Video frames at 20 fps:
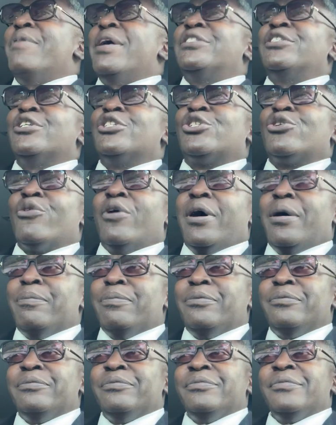Mr.
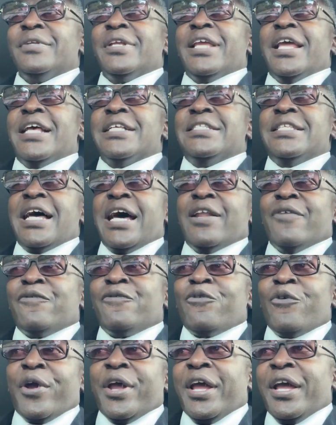Trump is not
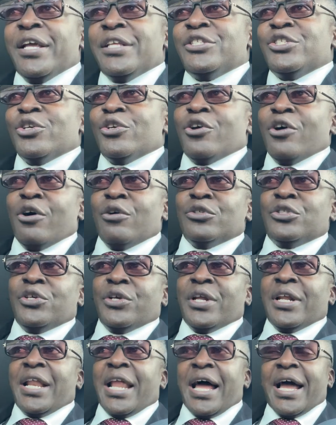afraid to go
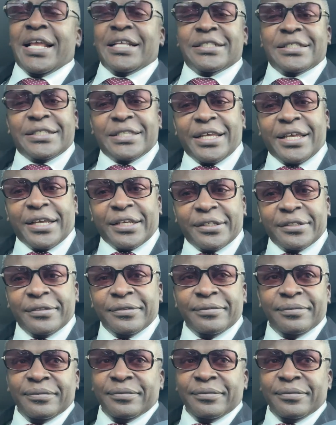to the lion's den.